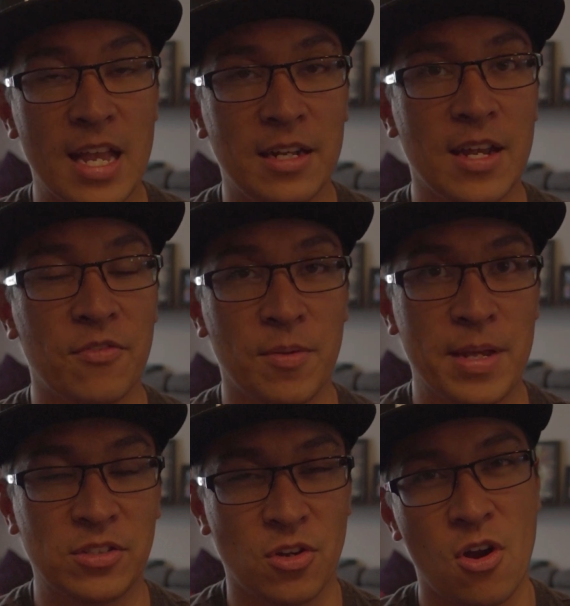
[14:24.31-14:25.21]
and definitely
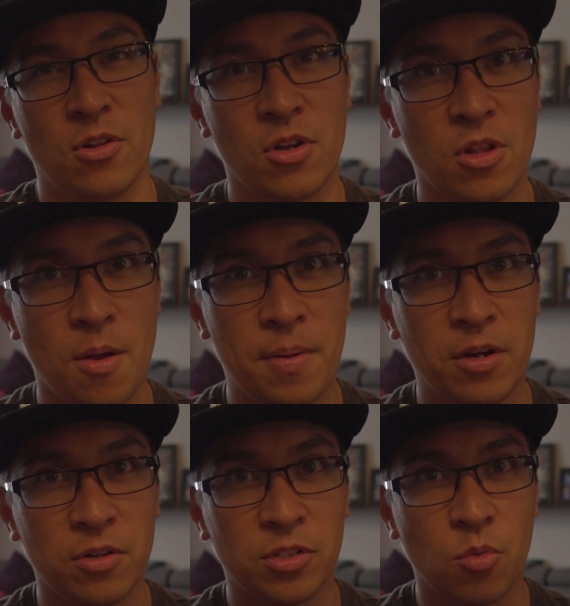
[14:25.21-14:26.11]
makes the car look a lot
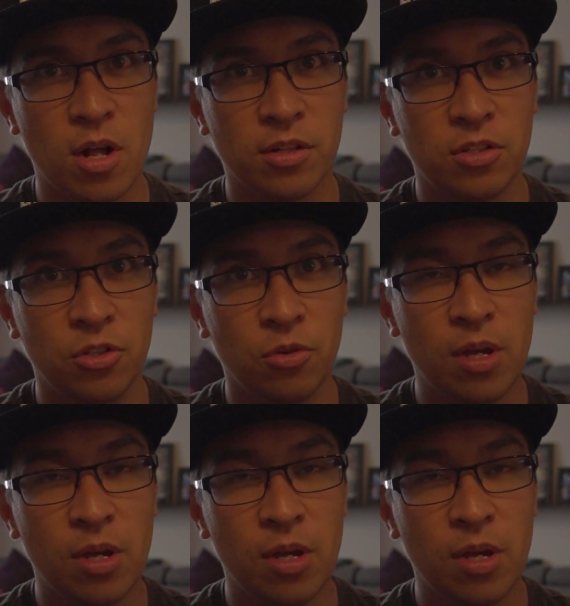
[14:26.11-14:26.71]
better as well too.